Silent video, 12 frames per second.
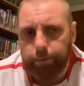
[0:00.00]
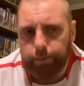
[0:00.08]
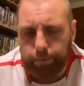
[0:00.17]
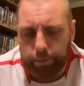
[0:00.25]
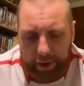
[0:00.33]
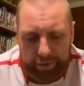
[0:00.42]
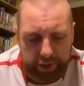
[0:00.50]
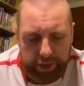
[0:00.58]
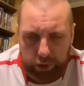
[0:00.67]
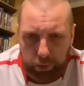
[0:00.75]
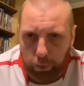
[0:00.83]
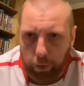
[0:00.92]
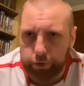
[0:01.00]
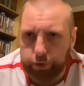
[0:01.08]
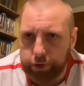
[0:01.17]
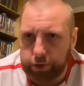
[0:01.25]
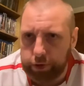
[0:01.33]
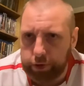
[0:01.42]
But I've seen this
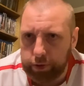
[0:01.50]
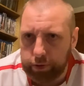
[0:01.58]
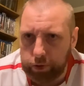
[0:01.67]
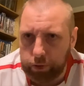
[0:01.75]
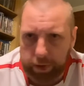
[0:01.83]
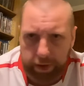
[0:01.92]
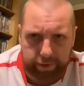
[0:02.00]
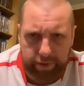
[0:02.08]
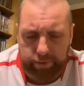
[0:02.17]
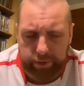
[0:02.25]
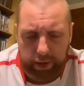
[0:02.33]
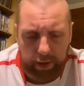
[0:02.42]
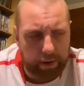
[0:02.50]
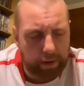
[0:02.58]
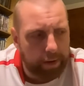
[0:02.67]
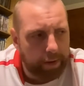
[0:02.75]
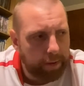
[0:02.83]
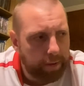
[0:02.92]
once, 2015,
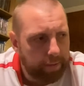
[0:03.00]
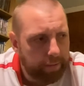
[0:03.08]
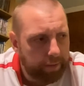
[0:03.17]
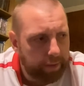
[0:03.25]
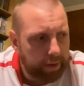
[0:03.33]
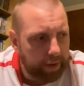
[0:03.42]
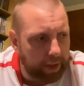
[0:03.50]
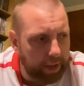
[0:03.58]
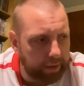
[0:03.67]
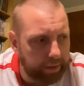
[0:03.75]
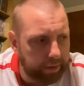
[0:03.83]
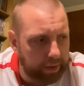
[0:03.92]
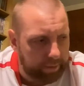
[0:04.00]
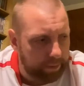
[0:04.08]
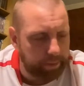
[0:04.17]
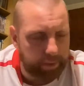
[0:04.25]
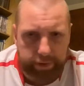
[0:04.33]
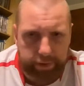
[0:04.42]
and I remember